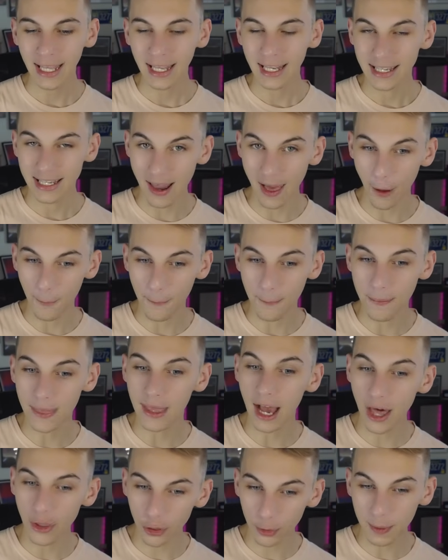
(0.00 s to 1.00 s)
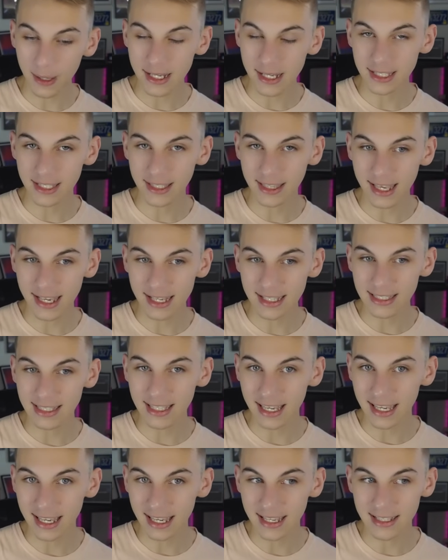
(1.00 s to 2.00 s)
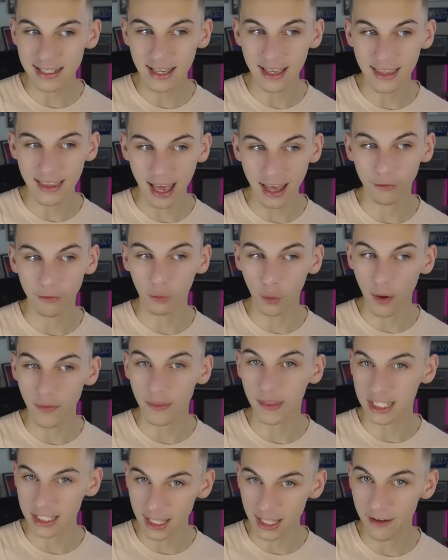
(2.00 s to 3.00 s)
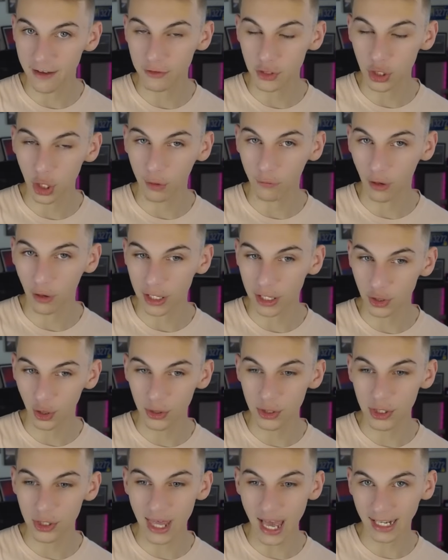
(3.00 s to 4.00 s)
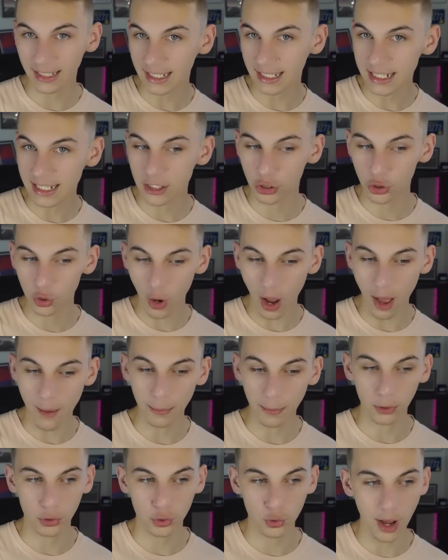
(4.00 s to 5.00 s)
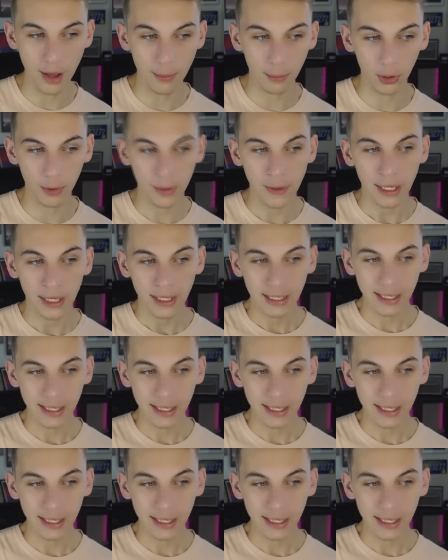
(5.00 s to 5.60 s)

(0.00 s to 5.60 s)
Now, the other piece of this is that front that's left over. I told you that could lead to tropical trouble.